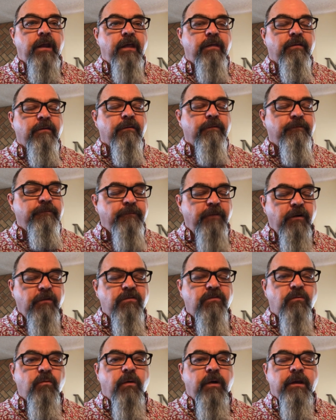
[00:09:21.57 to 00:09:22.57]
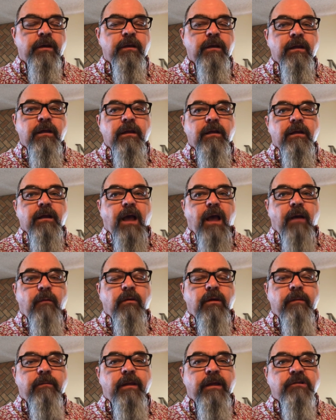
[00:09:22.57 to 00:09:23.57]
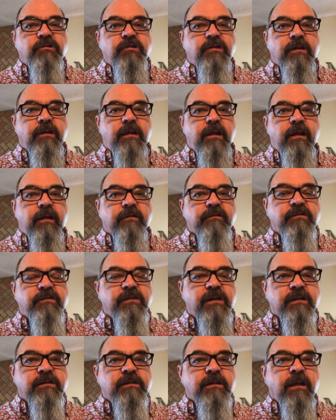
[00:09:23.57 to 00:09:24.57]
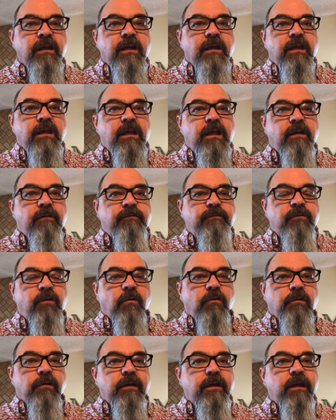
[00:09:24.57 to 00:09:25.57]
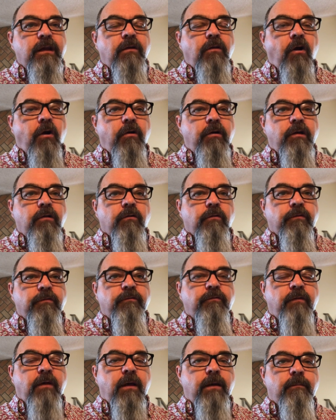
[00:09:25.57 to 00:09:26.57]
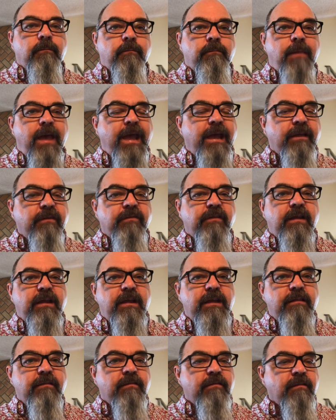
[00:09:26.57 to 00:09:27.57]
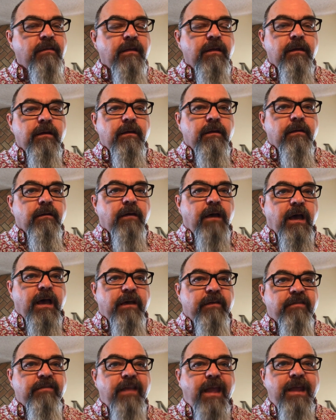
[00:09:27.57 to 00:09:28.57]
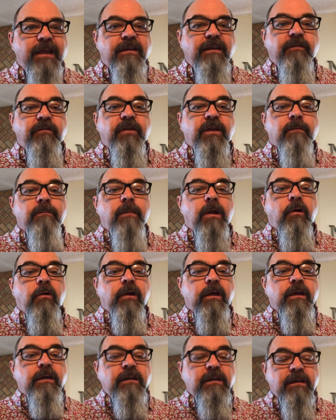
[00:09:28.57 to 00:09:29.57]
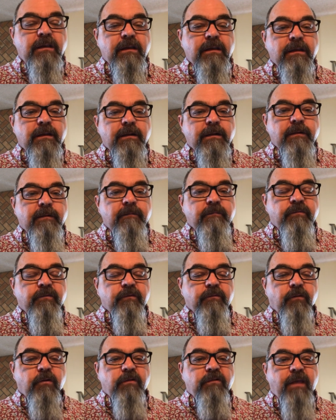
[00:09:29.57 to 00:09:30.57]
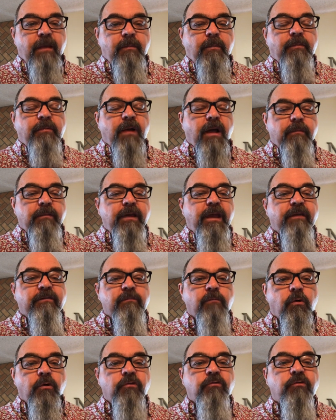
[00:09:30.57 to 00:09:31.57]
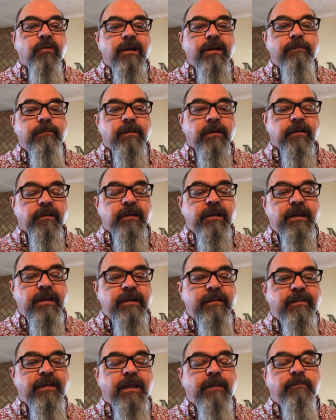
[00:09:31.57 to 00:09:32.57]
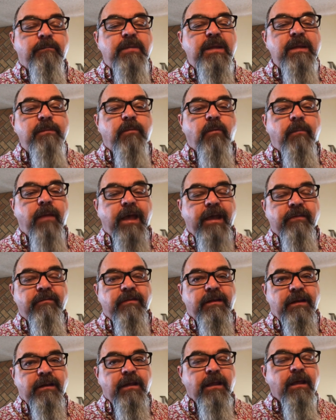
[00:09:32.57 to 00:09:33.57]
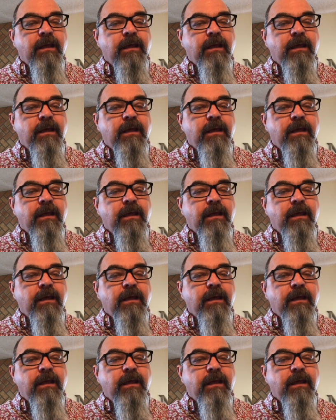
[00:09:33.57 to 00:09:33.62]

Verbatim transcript: And the first one I want to mention is just if you're looking at articles from magazines, uh, Scientific American for example, probably has more credibility than People magazine.